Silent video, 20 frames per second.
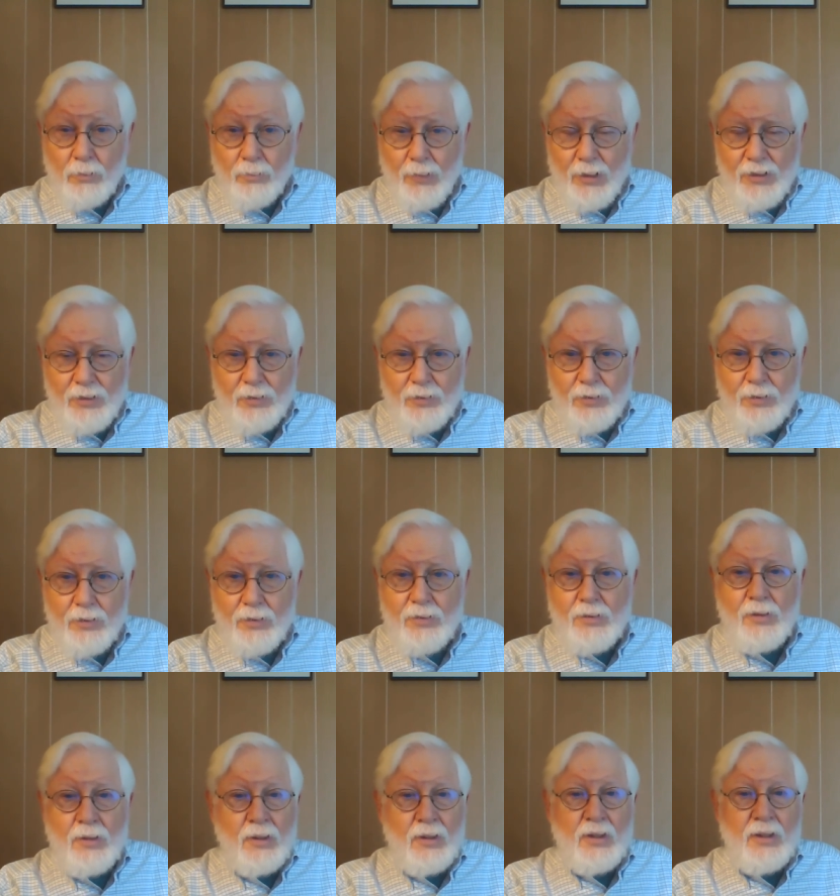messages
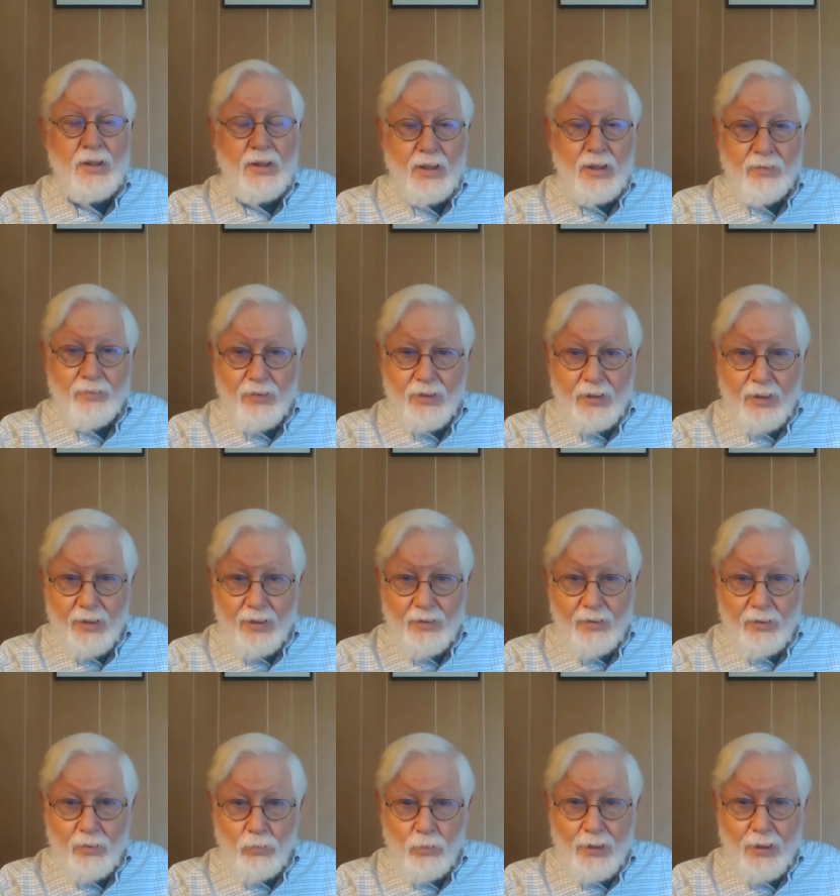every day of
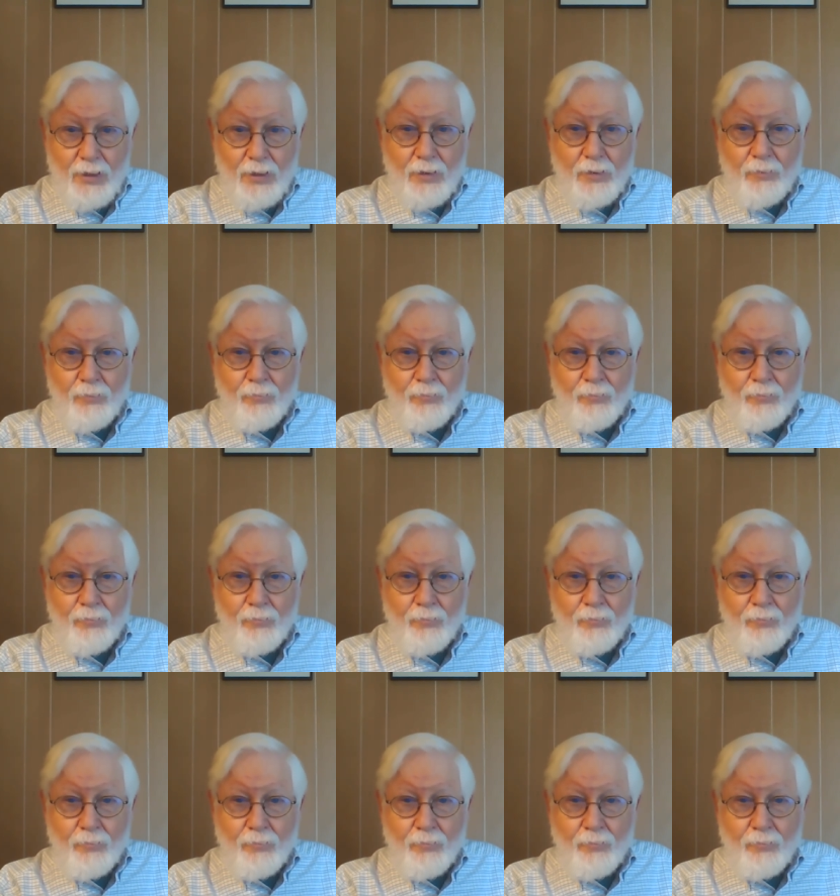the week.